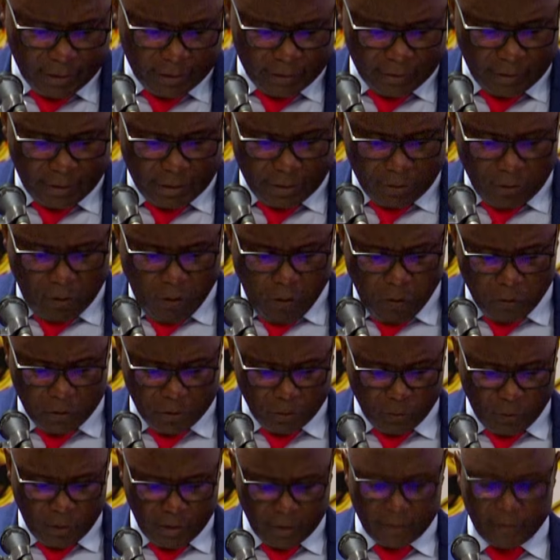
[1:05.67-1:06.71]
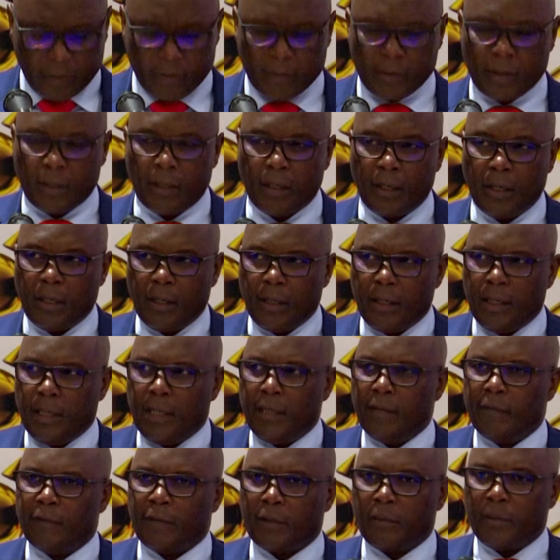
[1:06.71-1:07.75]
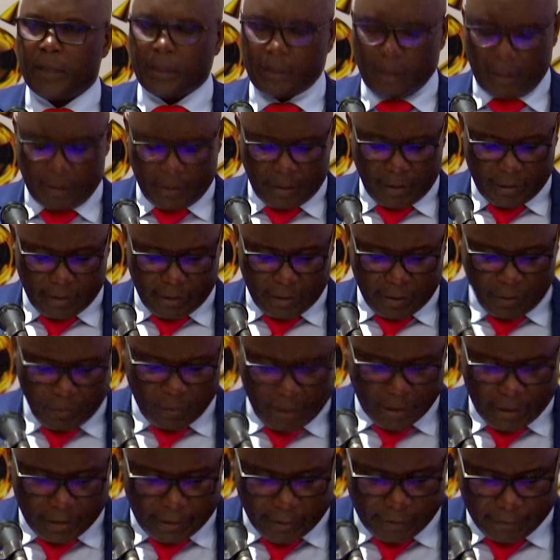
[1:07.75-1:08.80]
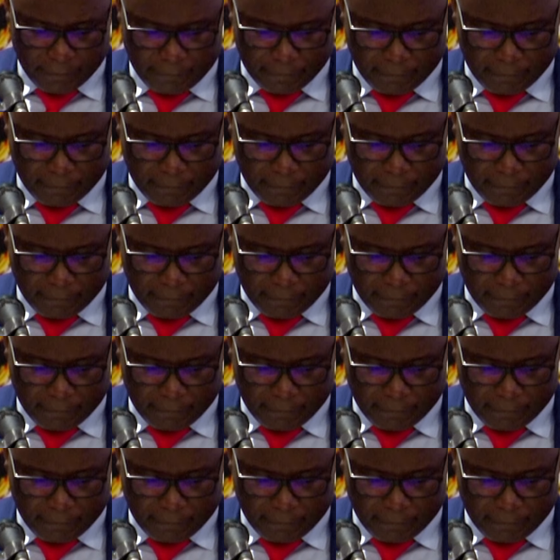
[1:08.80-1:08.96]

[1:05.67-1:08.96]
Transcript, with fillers: at odds with environmental sustainability,